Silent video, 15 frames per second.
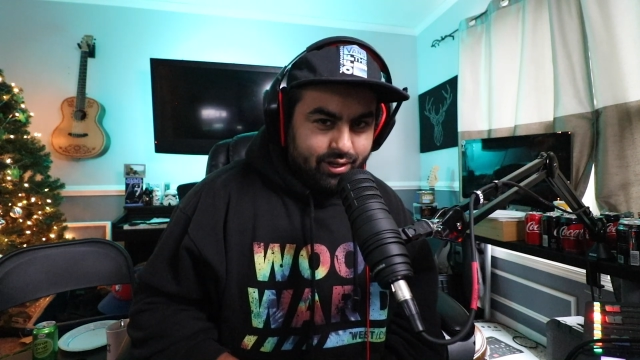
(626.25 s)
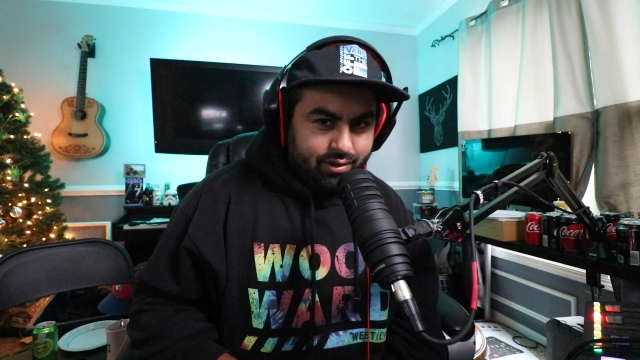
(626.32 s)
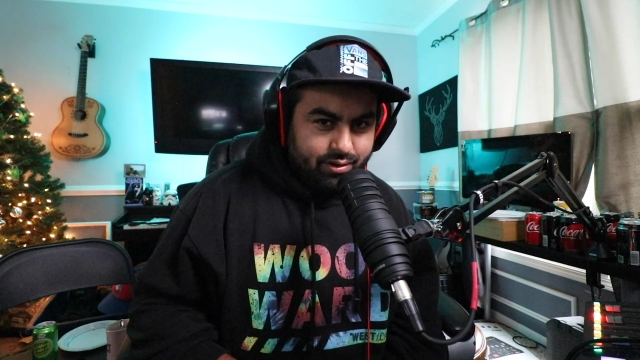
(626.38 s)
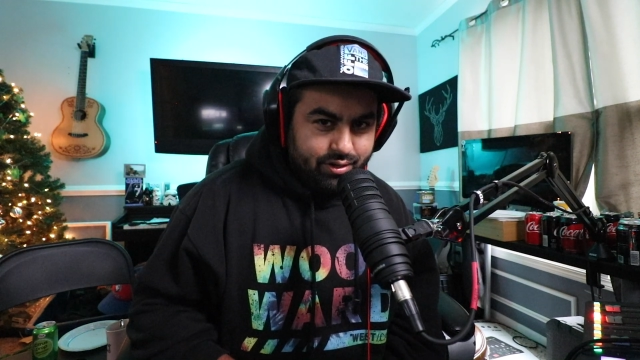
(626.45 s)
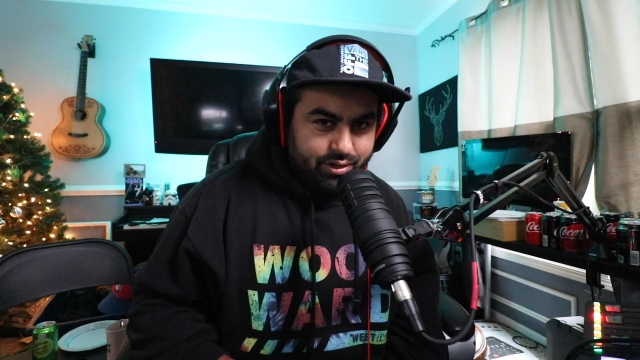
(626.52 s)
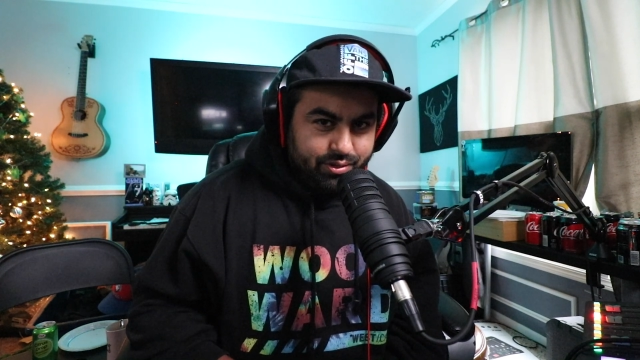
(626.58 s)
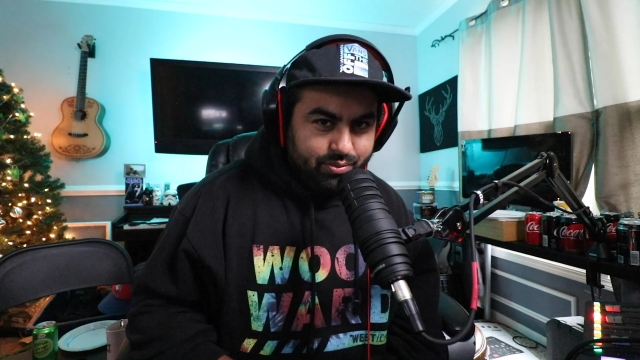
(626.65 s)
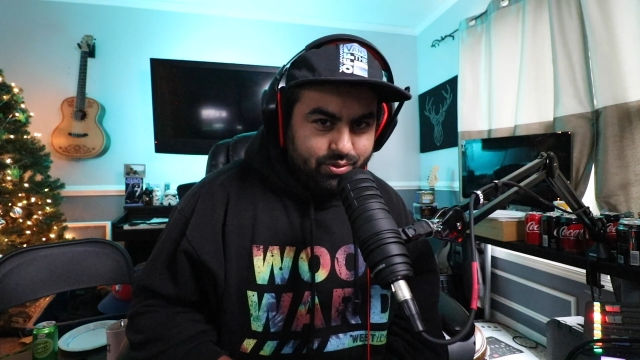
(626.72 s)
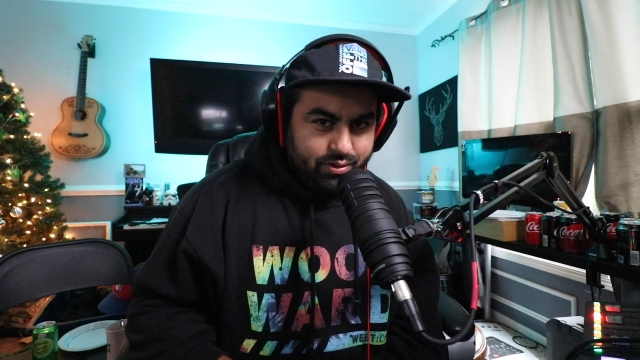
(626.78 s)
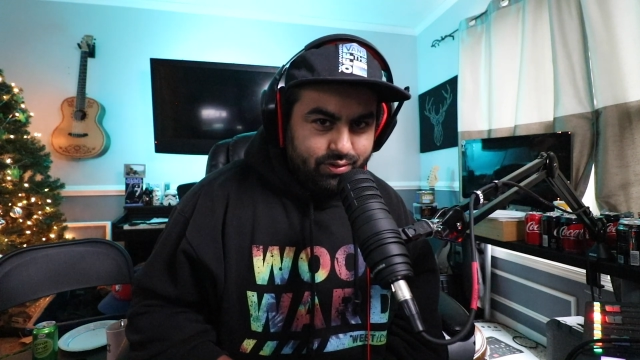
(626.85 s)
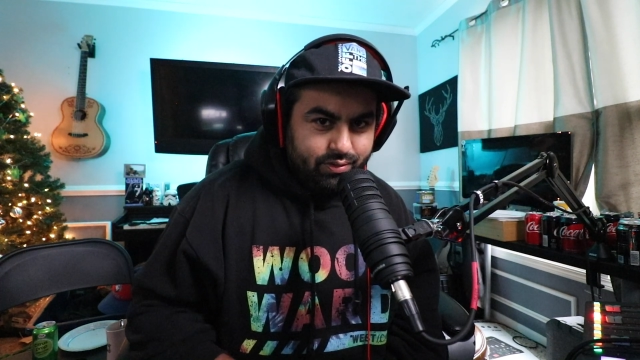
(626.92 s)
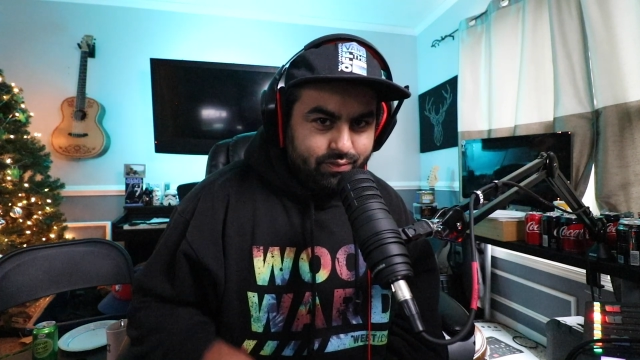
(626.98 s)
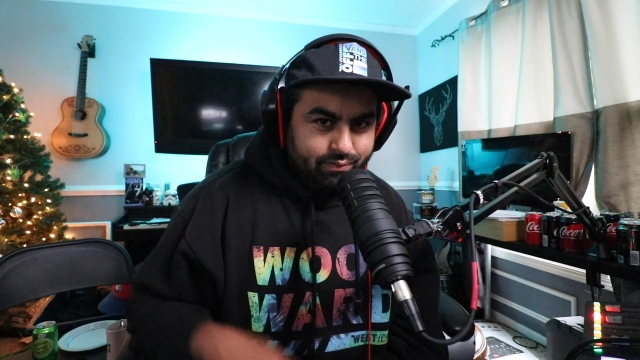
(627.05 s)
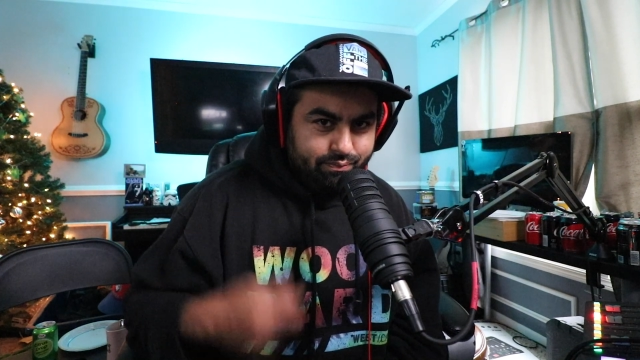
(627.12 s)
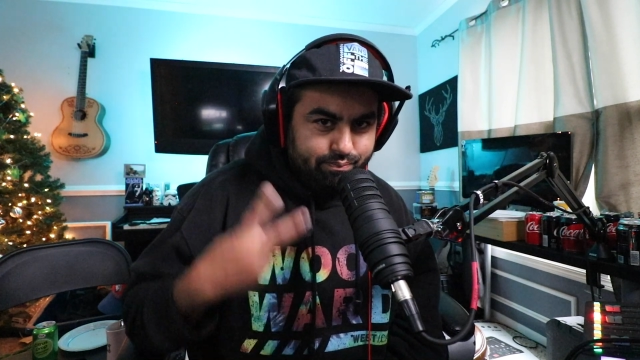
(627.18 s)
you in another one.
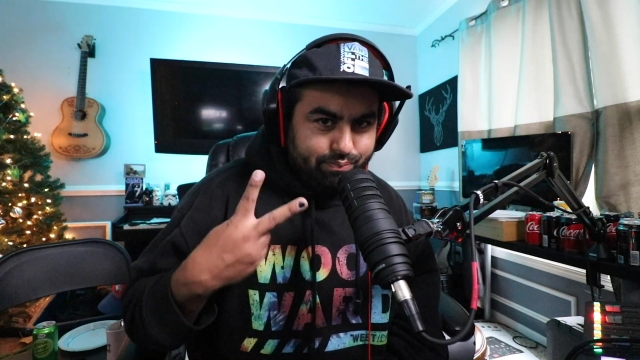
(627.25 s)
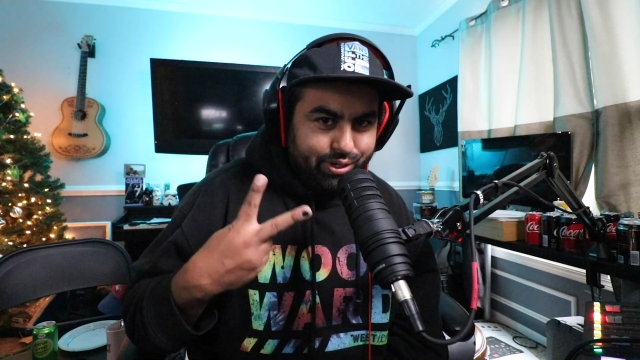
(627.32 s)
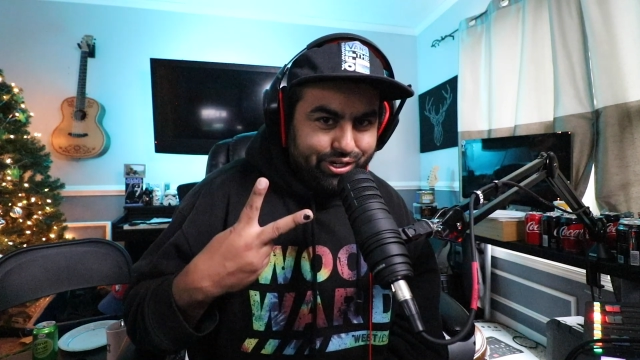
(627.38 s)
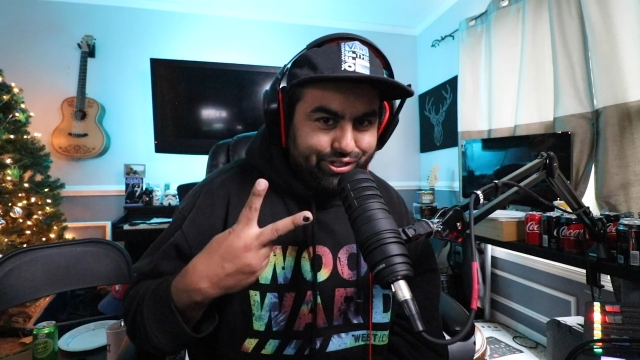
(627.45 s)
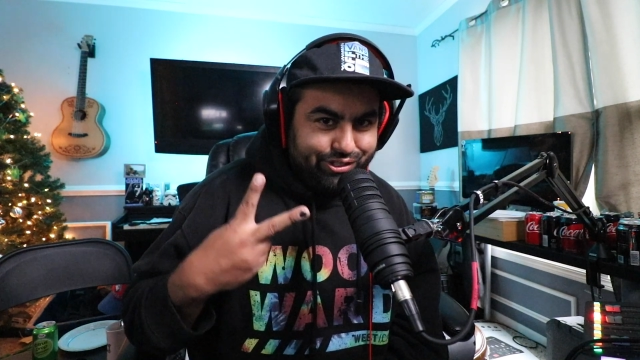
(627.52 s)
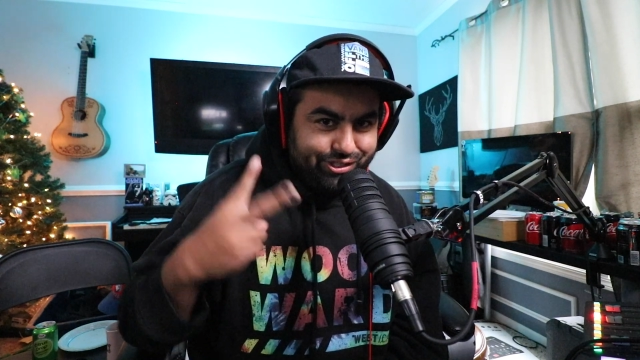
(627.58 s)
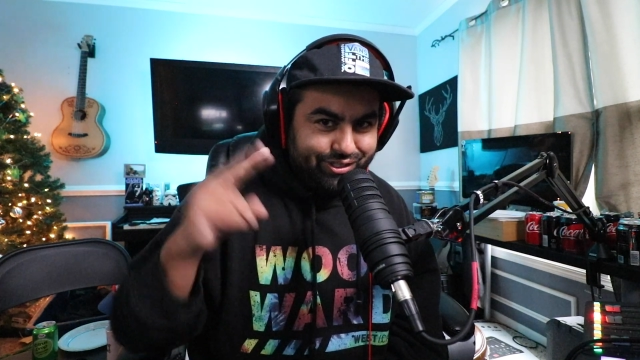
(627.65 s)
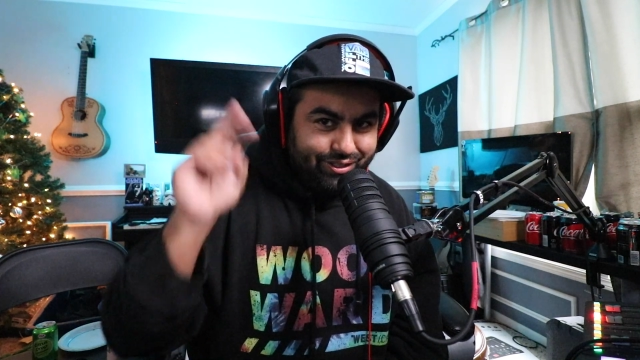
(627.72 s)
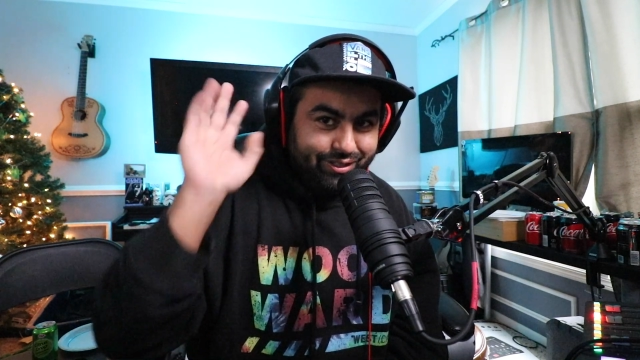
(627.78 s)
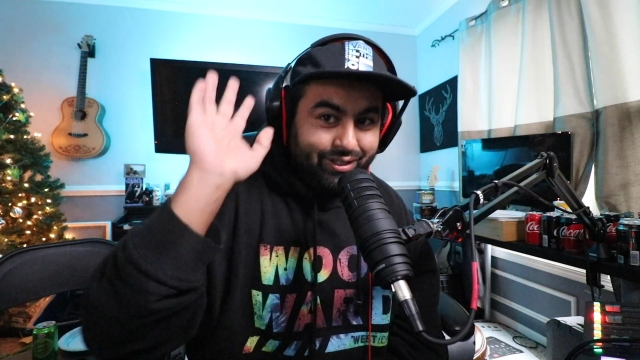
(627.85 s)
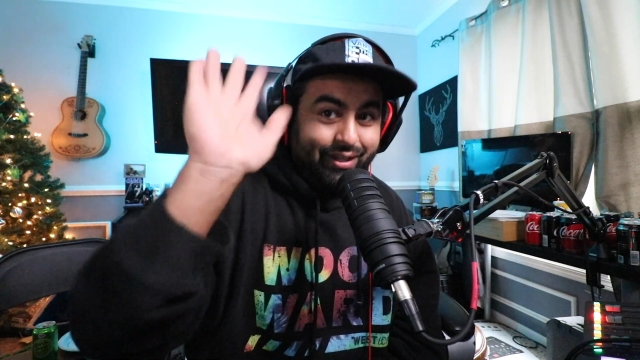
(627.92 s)
Peace.